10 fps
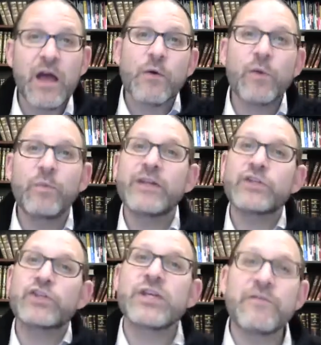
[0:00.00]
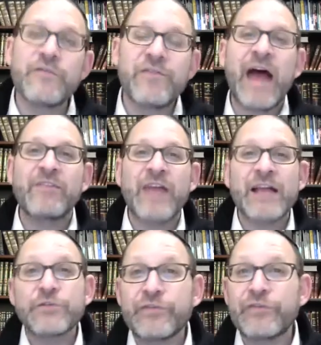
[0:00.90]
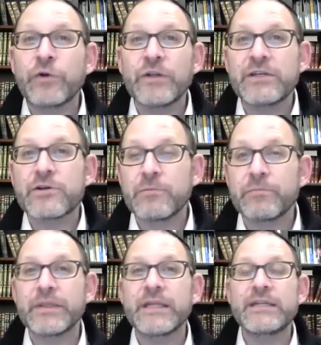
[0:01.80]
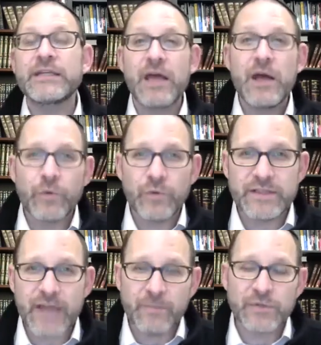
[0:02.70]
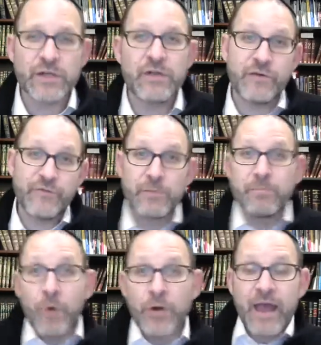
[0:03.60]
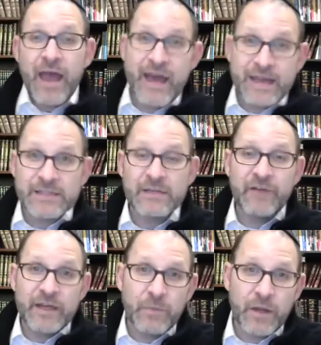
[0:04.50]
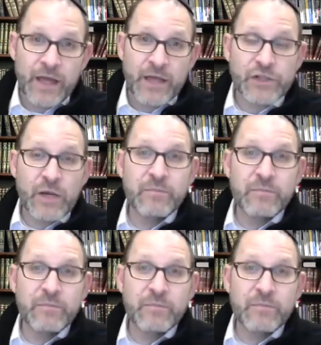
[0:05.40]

When we achieve that, that's full and complete redemption, and therefore the book ends by Yimalei Hashem